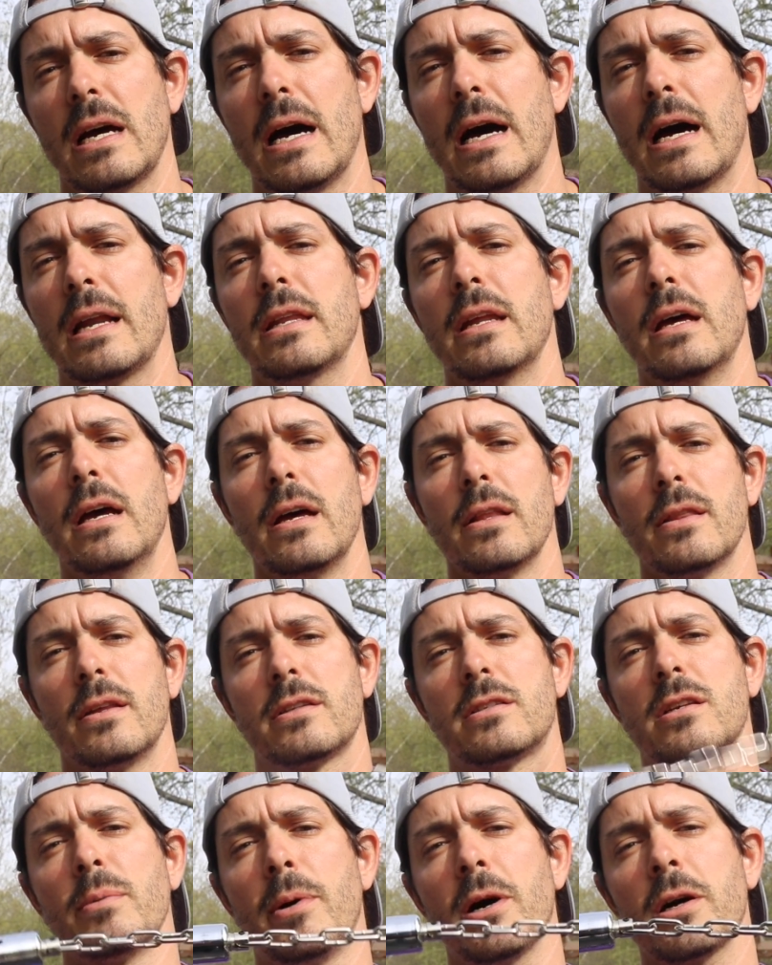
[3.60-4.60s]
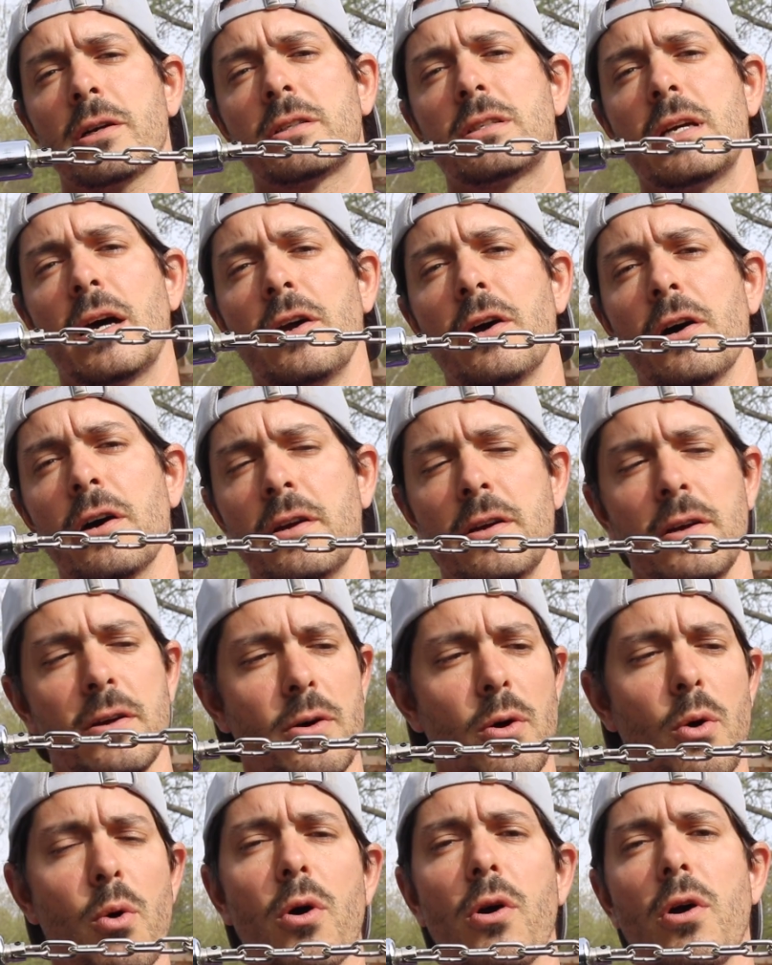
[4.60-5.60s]
on the tabak tayok,
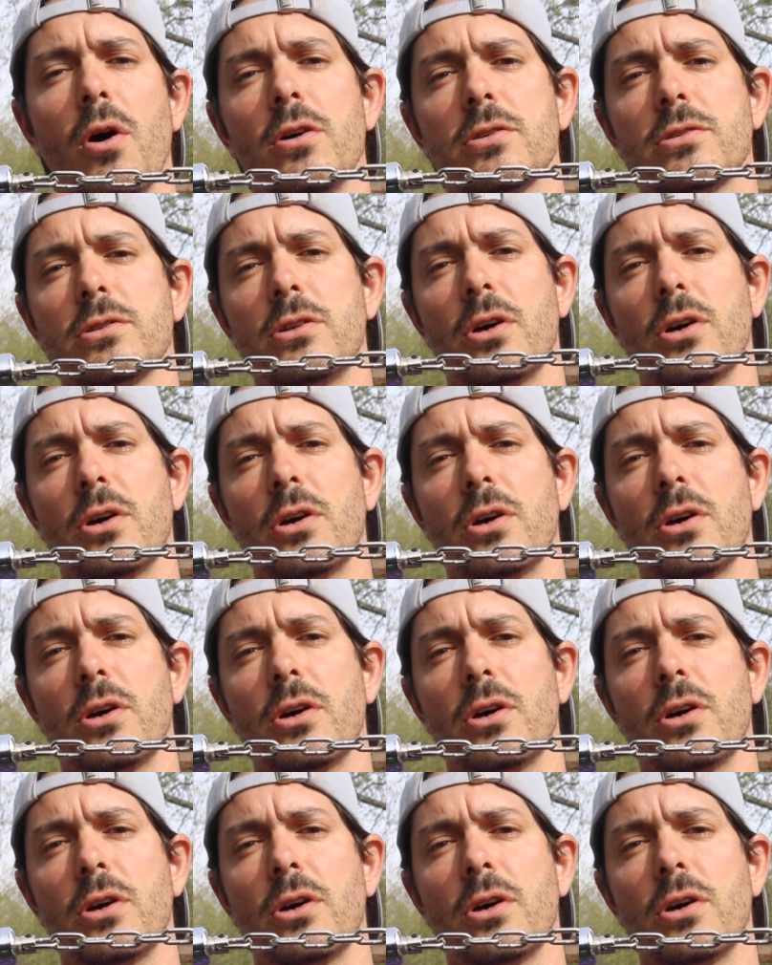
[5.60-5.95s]
or also